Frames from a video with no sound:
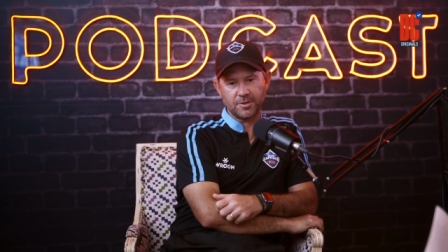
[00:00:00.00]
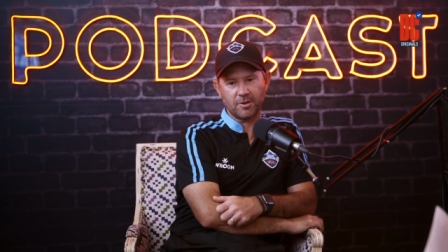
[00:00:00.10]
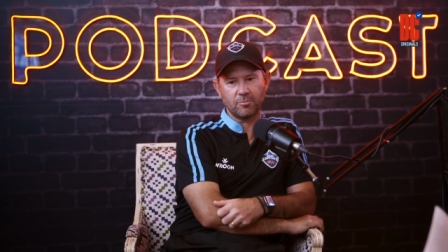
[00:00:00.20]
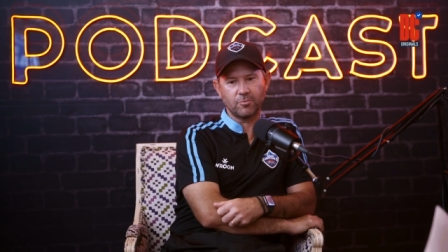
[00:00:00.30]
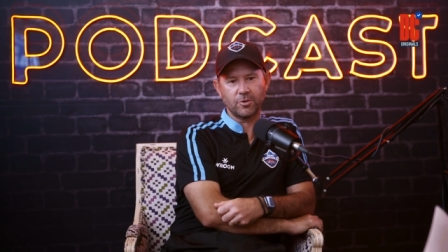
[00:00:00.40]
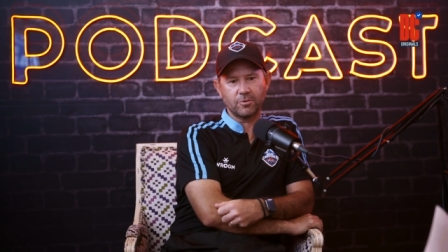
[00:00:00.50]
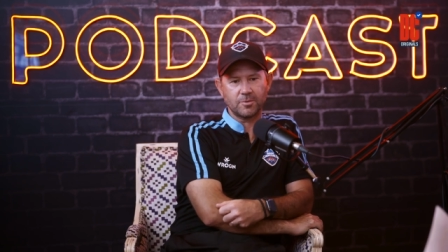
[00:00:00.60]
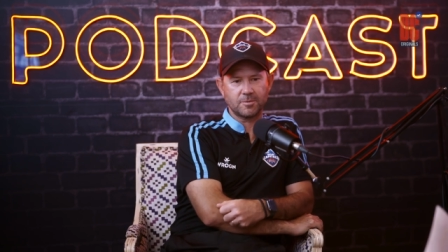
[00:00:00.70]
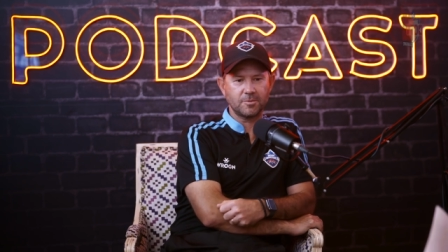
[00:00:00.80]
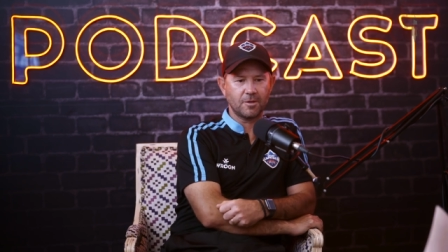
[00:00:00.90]
I know him well.
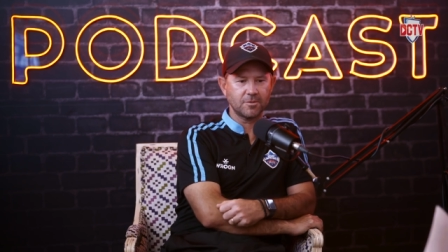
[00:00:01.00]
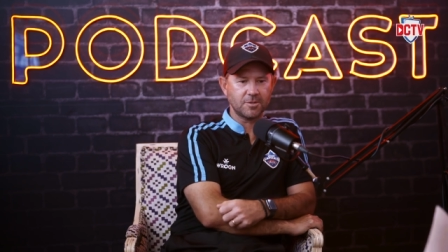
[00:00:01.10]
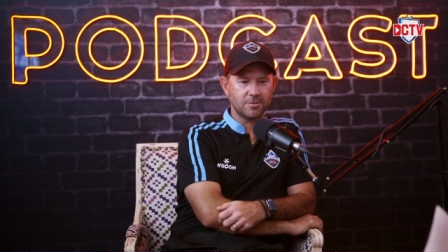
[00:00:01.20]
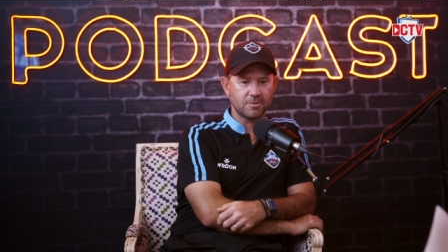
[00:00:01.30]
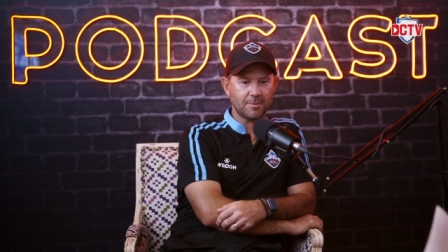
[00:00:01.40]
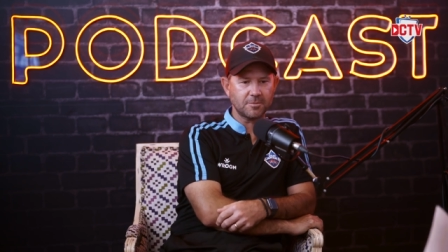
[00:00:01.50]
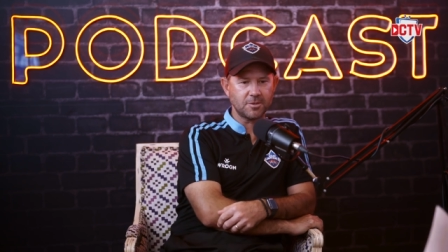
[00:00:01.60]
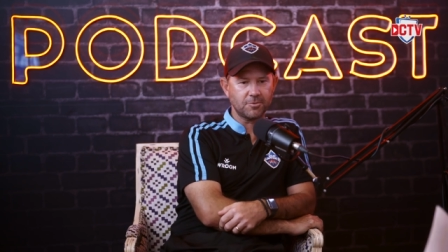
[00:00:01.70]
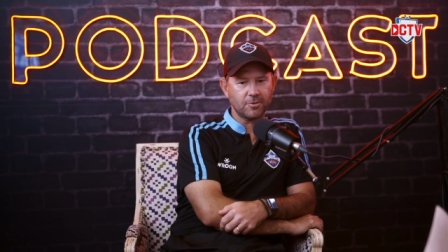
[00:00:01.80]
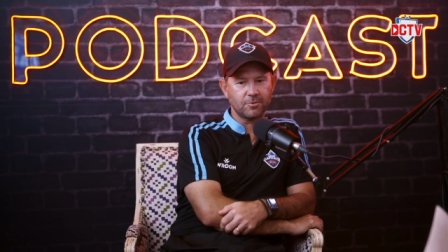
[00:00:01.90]
He's, obviously, his
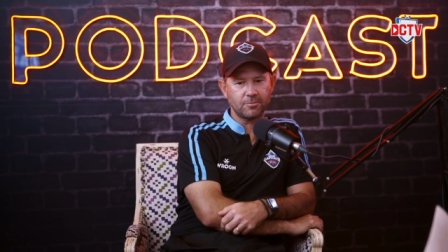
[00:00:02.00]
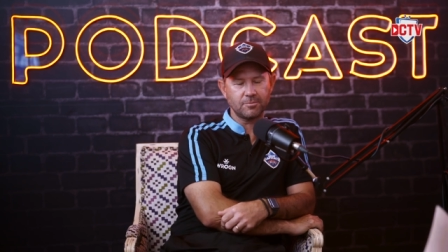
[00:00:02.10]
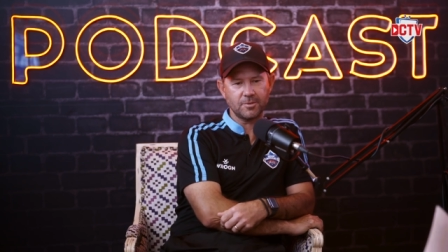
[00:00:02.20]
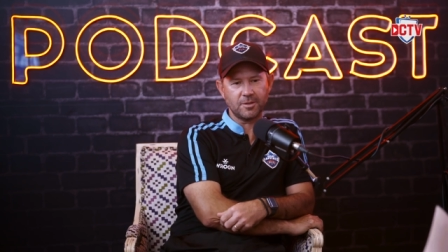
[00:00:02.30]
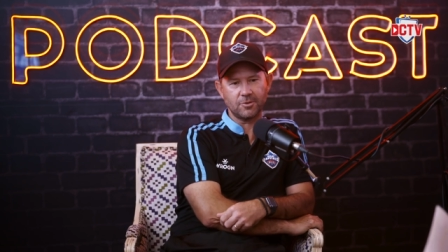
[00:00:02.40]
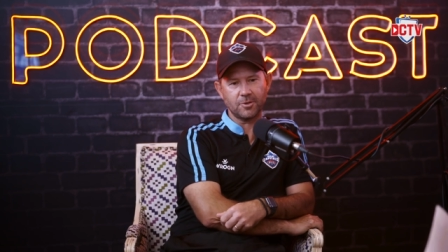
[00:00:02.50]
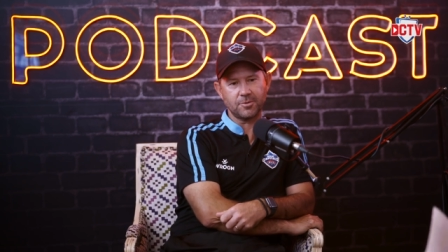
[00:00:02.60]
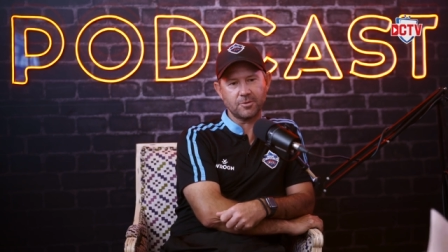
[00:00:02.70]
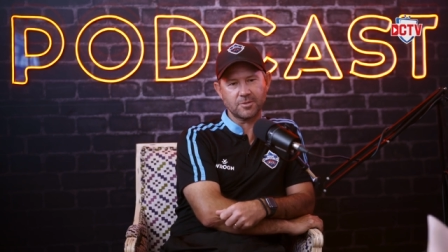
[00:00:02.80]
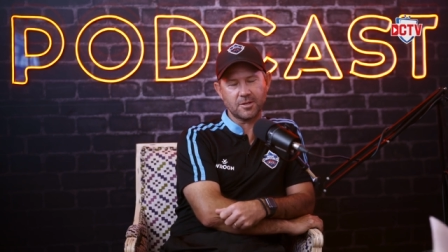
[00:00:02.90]
captaincy record in the
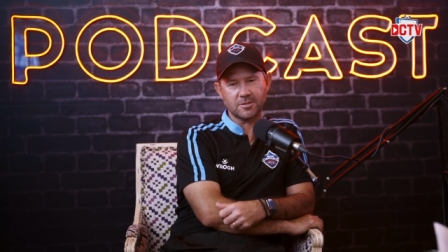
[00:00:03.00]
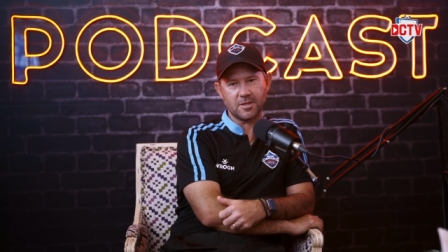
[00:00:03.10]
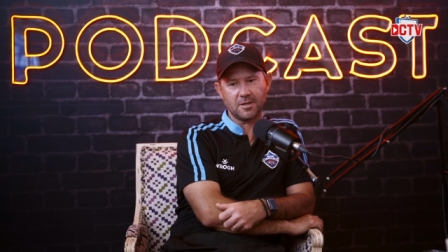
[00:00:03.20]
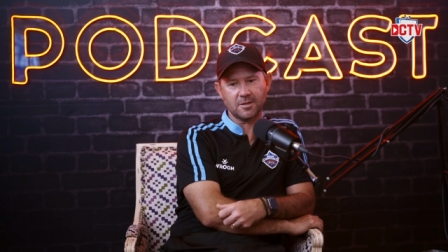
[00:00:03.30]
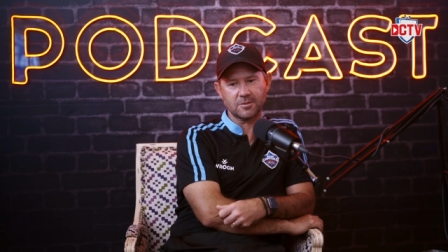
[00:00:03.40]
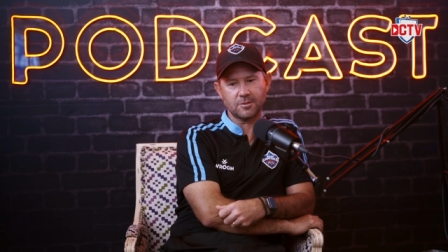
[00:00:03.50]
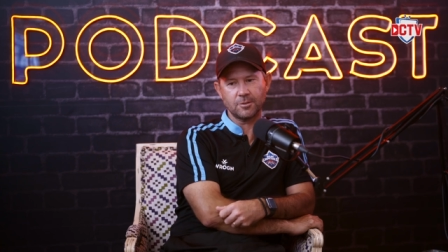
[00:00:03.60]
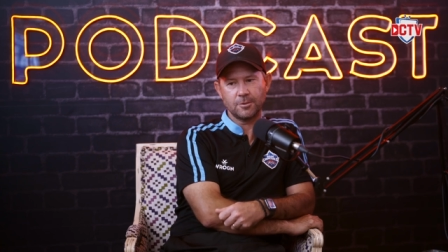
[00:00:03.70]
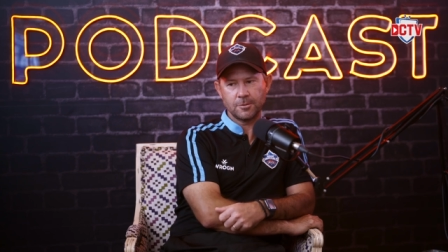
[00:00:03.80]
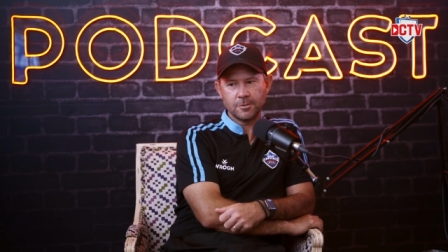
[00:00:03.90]
IPL is outstanding, so
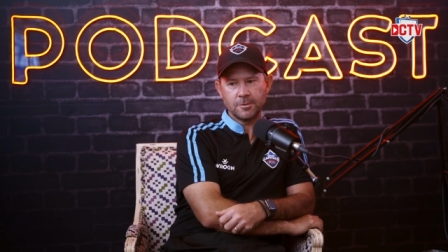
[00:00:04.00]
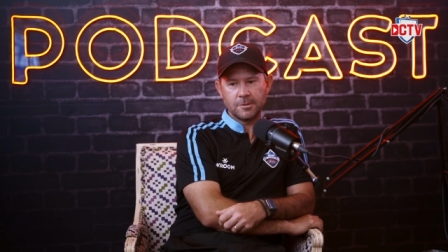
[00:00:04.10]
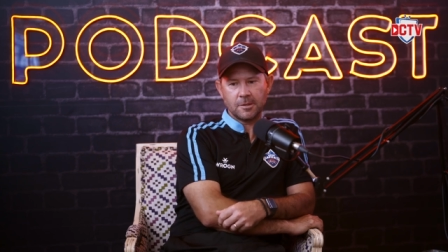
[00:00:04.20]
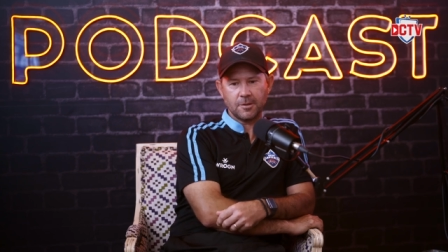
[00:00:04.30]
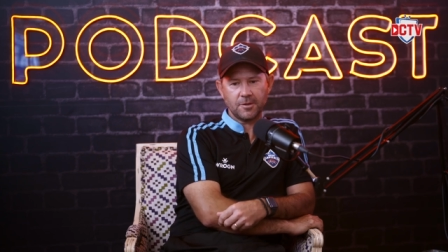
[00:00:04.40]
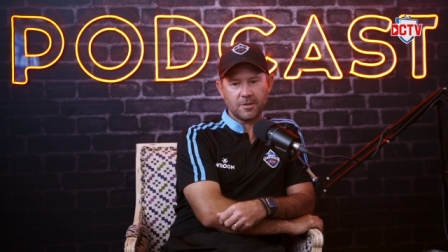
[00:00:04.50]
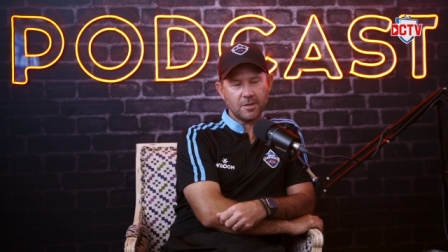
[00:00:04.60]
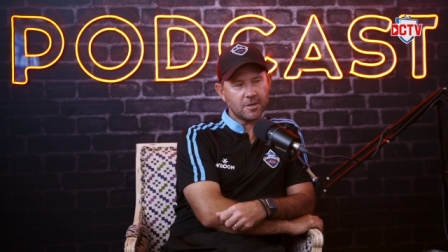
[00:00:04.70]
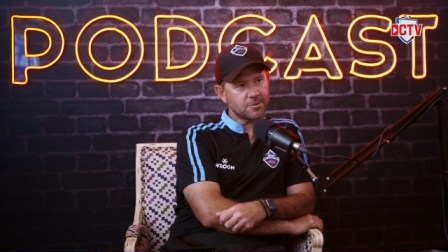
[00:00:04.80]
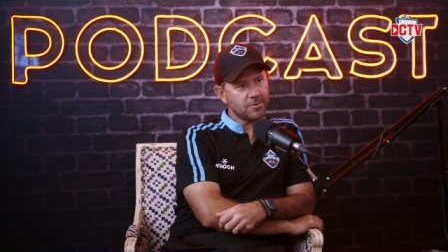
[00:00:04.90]
I think
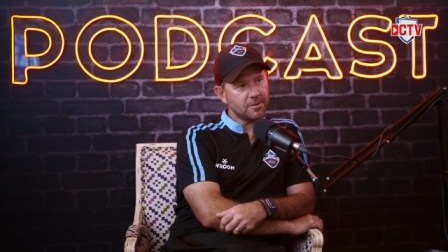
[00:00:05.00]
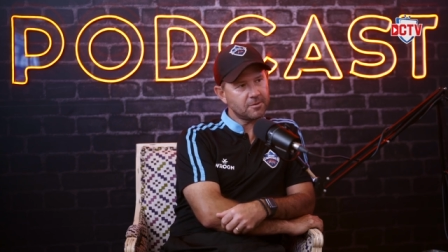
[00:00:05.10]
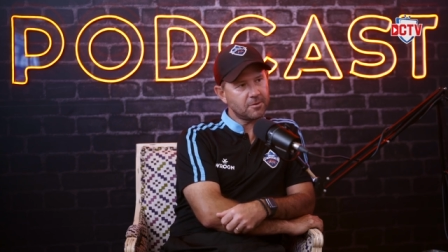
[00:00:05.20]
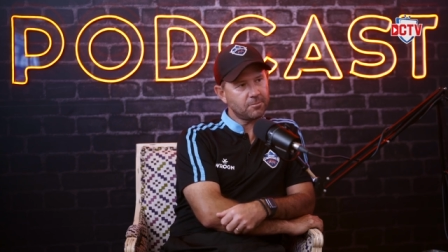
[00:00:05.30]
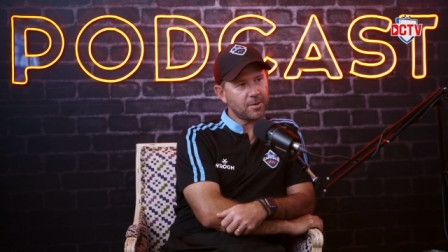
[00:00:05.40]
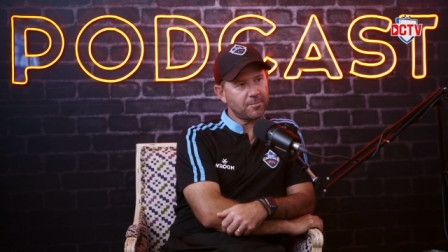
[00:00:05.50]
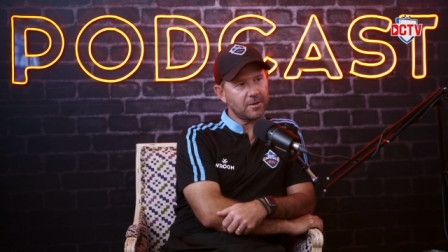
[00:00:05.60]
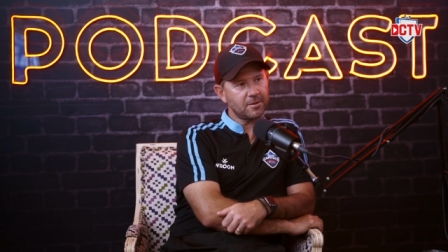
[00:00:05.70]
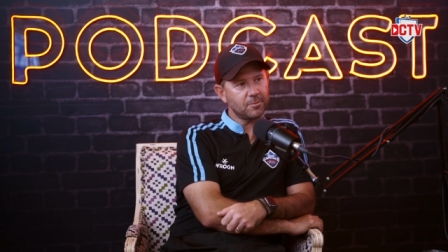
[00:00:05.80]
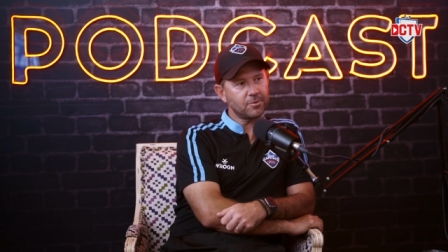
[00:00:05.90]
he goes around uh,
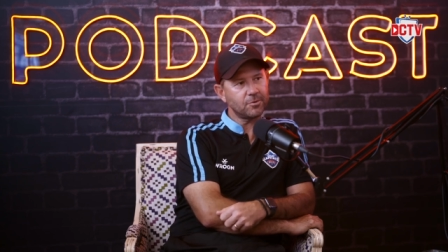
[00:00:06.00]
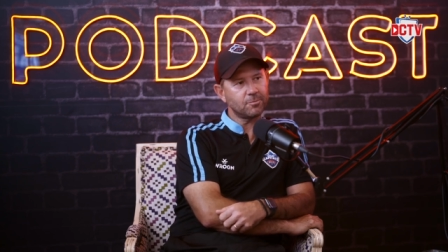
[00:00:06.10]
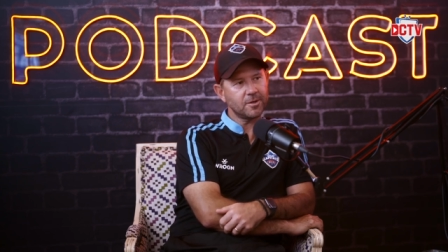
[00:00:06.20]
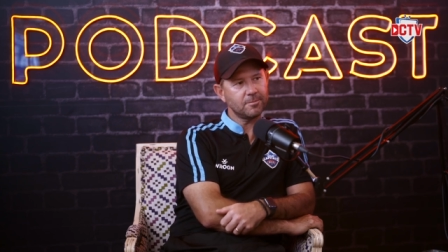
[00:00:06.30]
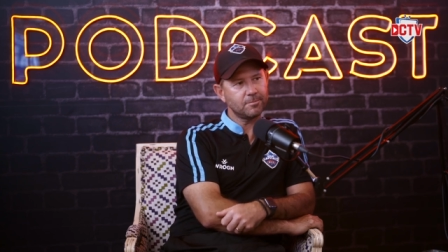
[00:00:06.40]
about it in a pretty good way.